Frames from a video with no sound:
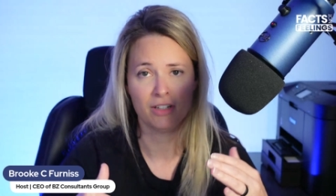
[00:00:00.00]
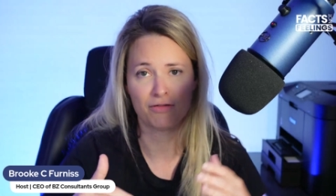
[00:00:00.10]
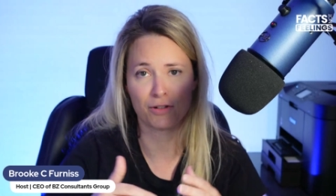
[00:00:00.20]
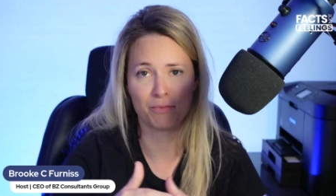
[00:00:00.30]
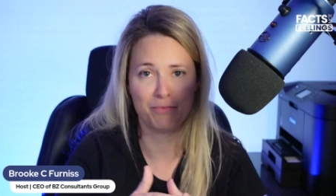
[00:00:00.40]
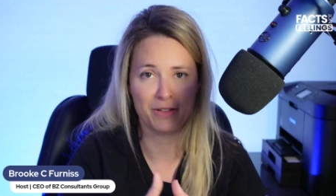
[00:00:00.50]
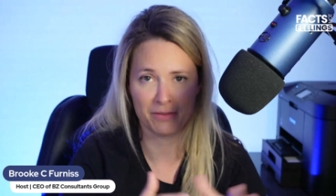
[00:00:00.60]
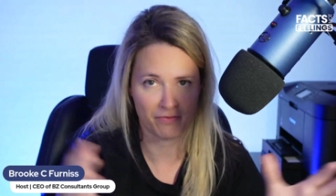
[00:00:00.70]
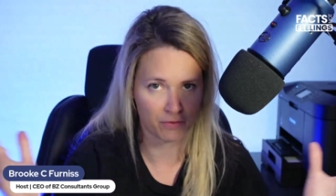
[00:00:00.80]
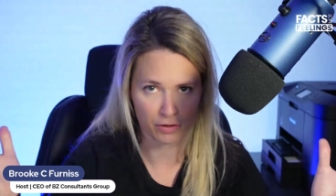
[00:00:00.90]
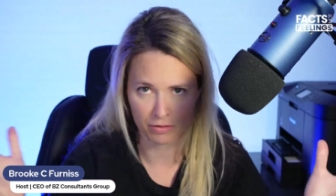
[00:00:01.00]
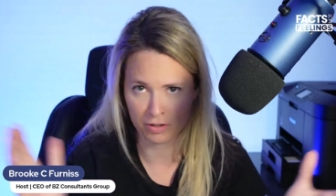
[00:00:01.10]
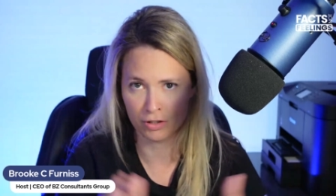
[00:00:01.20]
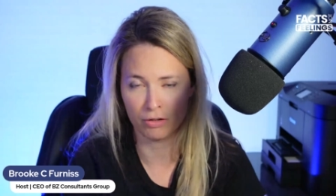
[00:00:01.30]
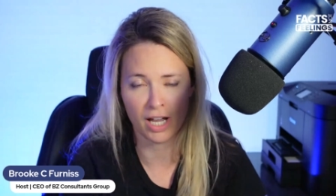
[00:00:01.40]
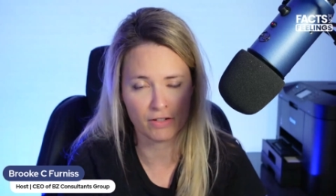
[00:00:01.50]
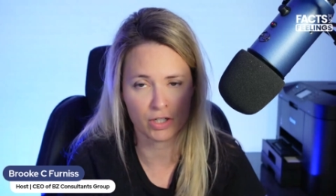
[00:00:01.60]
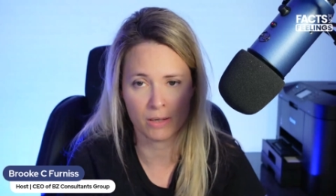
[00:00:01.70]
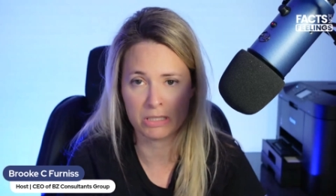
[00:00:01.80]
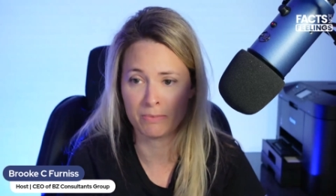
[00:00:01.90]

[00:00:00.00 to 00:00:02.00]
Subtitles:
to do live streams.